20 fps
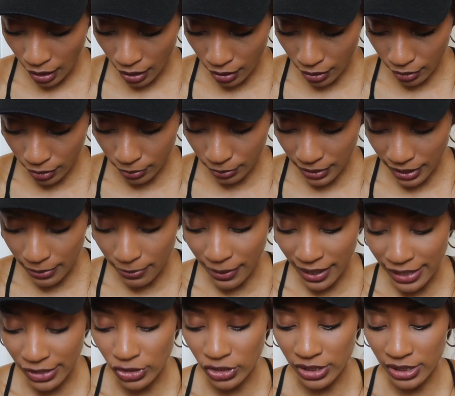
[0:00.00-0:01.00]
um, it
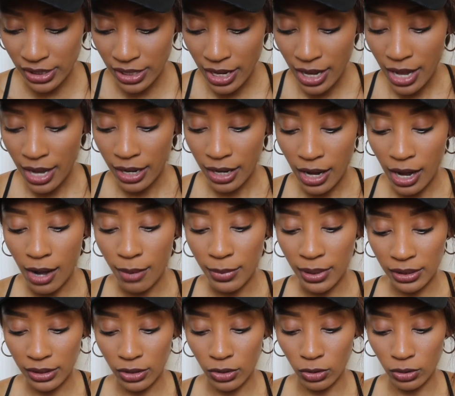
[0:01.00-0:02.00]
may just come
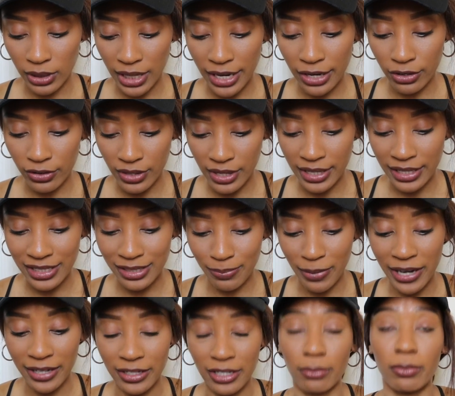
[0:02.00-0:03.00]
a little later than
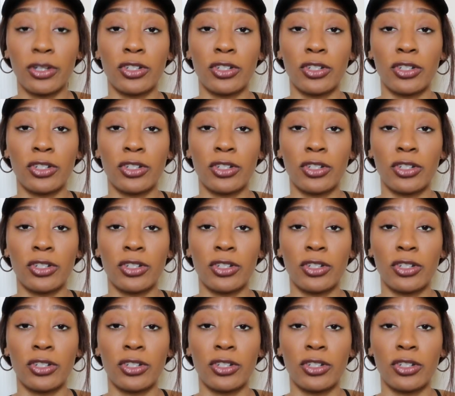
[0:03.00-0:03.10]
expected,